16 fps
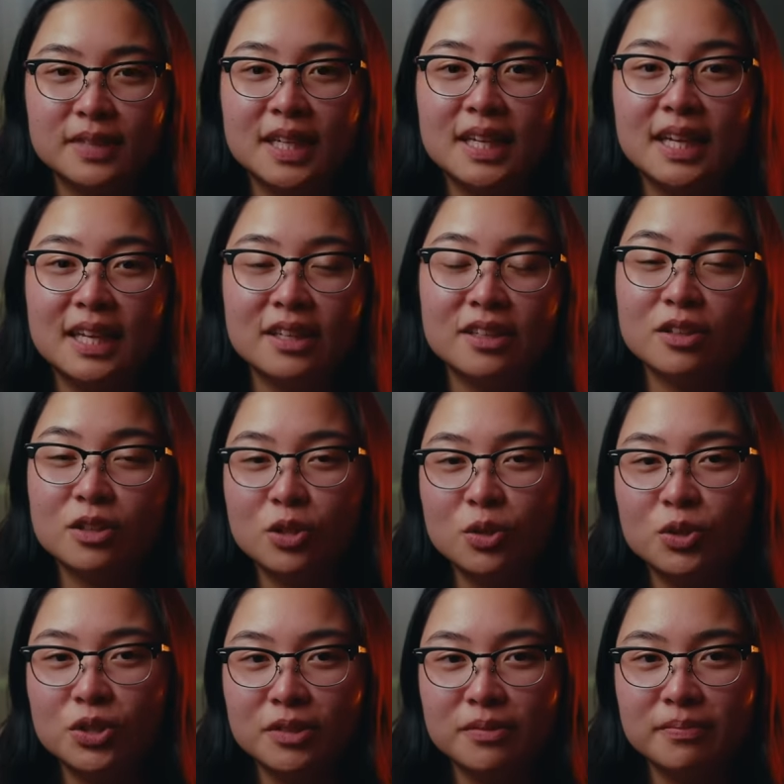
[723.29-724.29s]
In
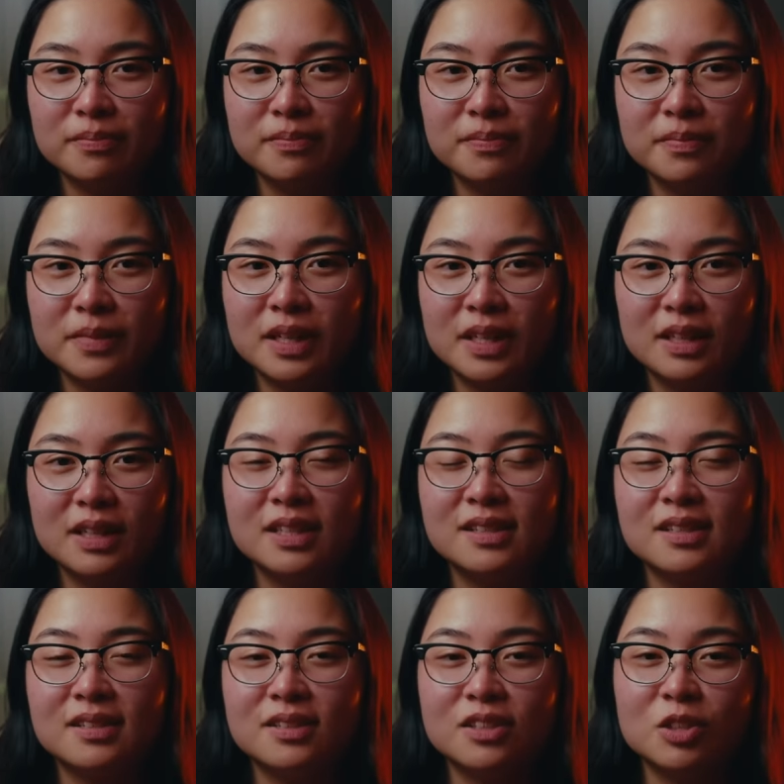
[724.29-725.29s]
conclusion, this
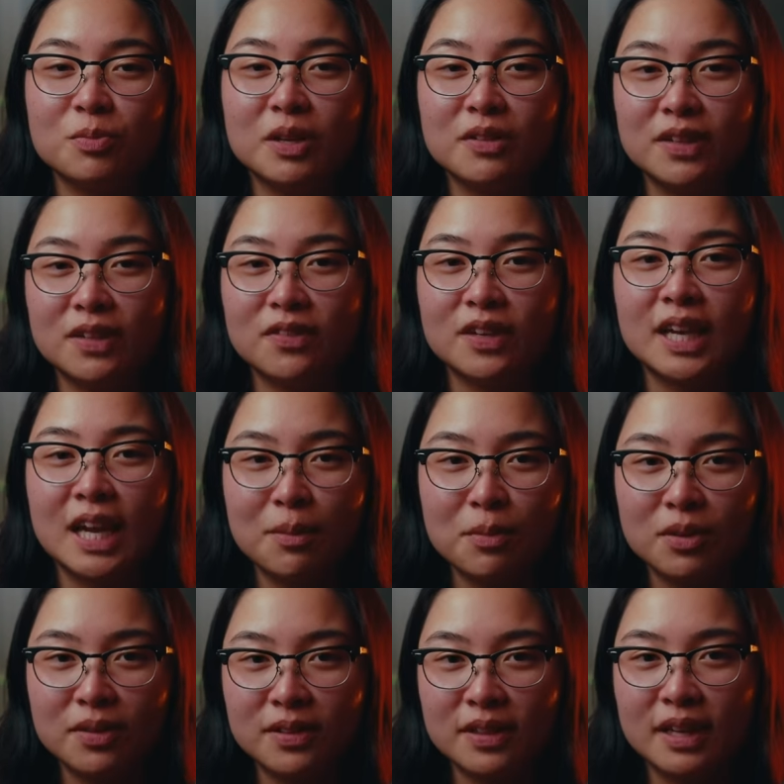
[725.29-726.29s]
is still my favorite
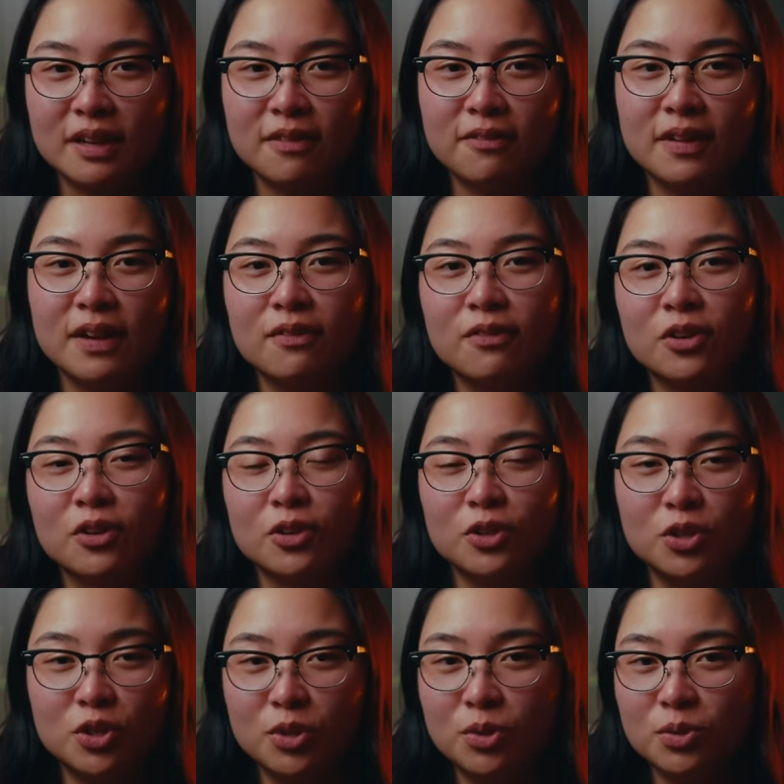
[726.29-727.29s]
camera that I've ever
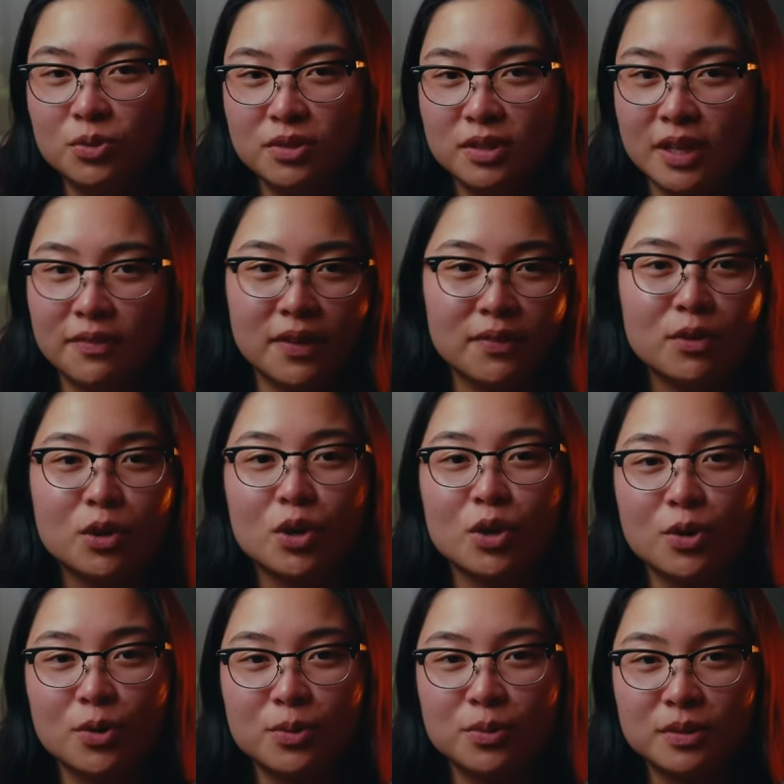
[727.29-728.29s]
used, I've ever
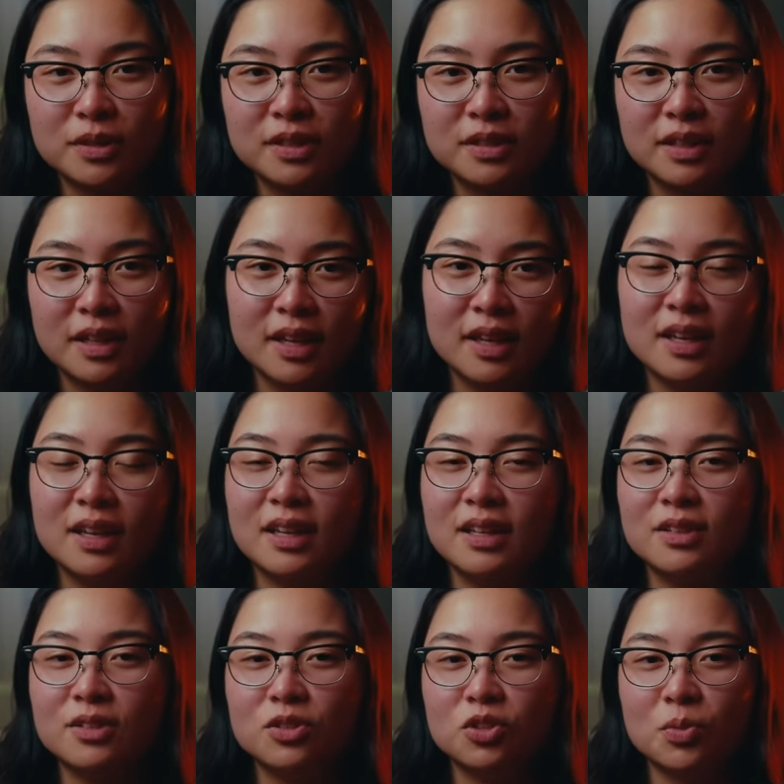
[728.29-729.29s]
owned. It
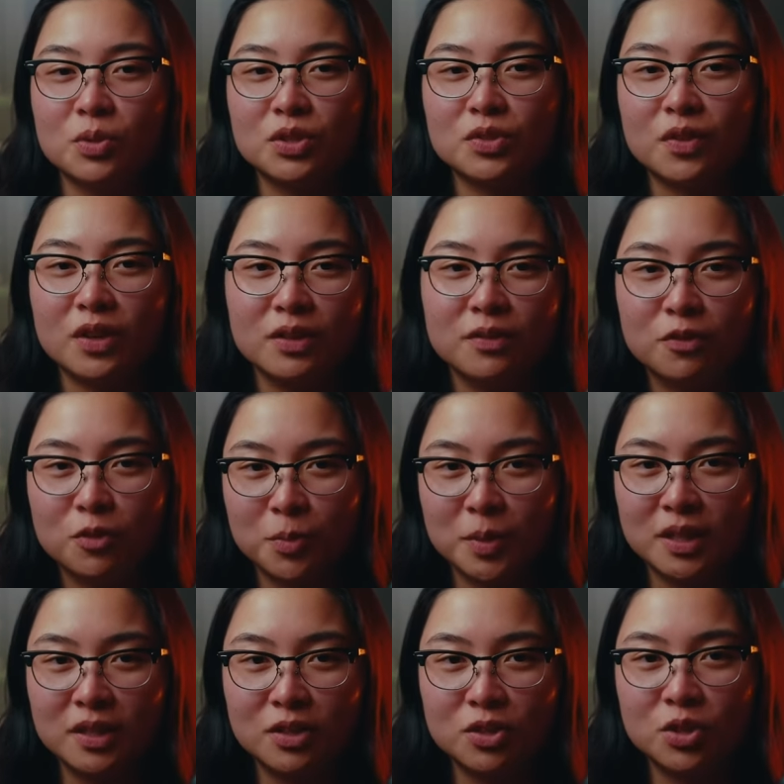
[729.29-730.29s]
is so much fun for me
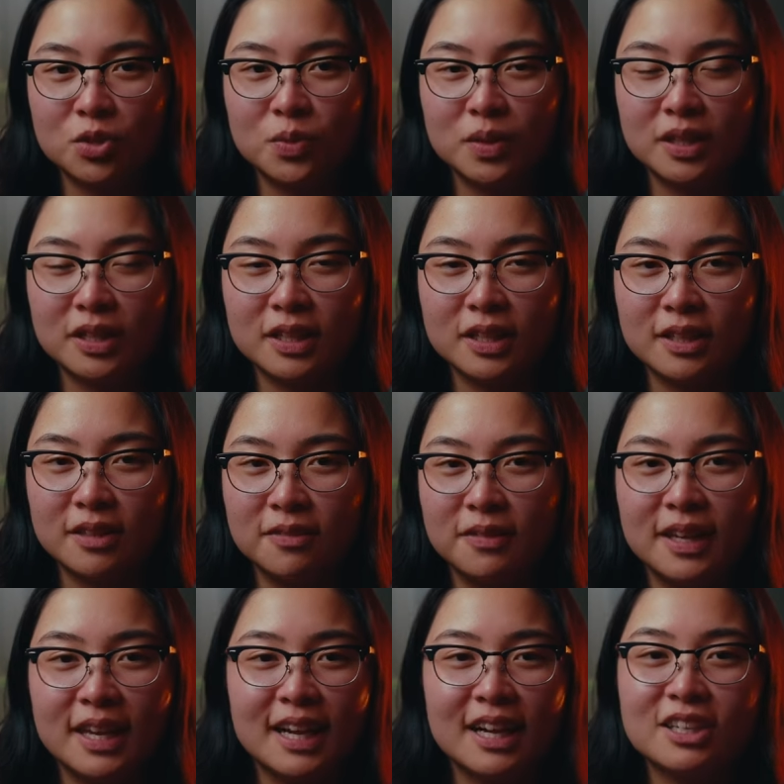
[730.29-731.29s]
to shoot with it,
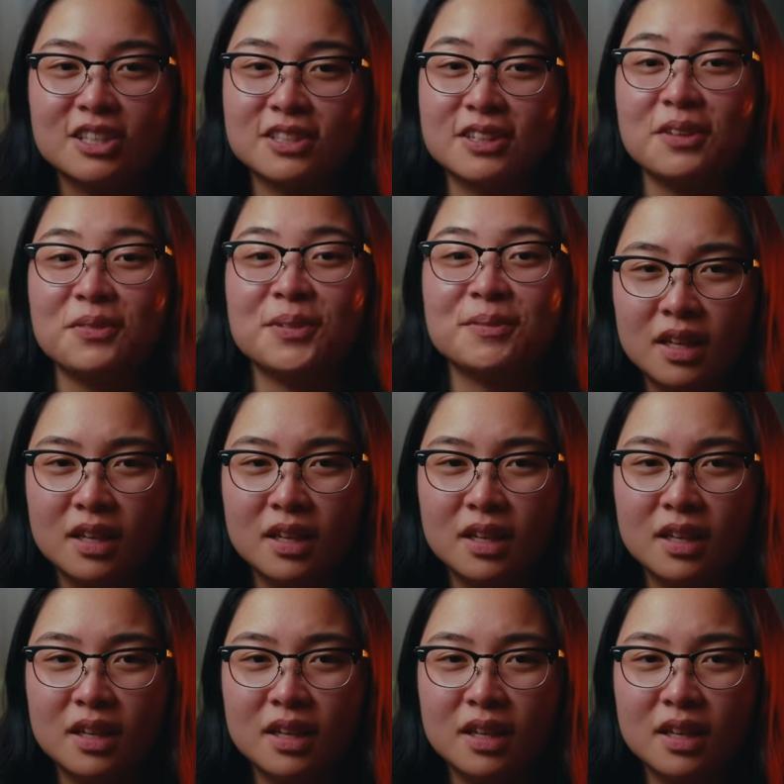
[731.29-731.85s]
and I just love it.